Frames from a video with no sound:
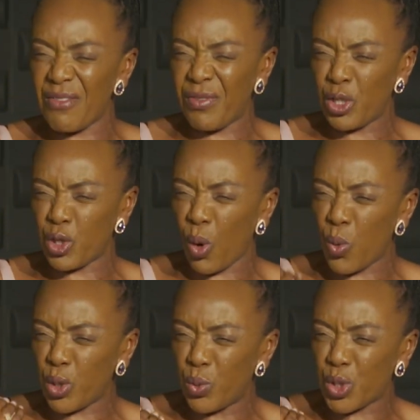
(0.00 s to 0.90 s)
even
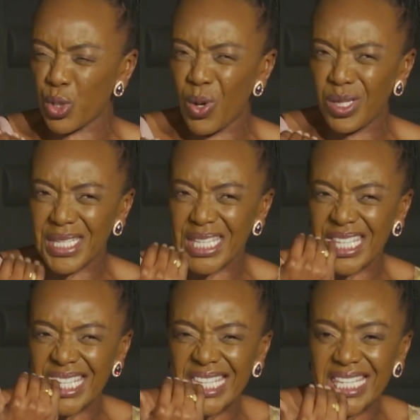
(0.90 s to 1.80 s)
though you don't
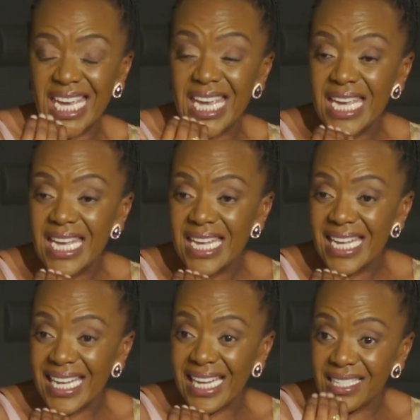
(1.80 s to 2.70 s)
see
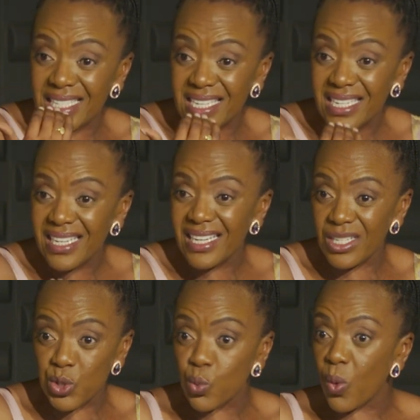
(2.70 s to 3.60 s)
it,
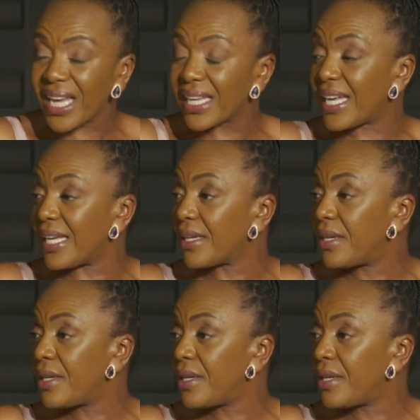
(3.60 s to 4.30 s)
he's working.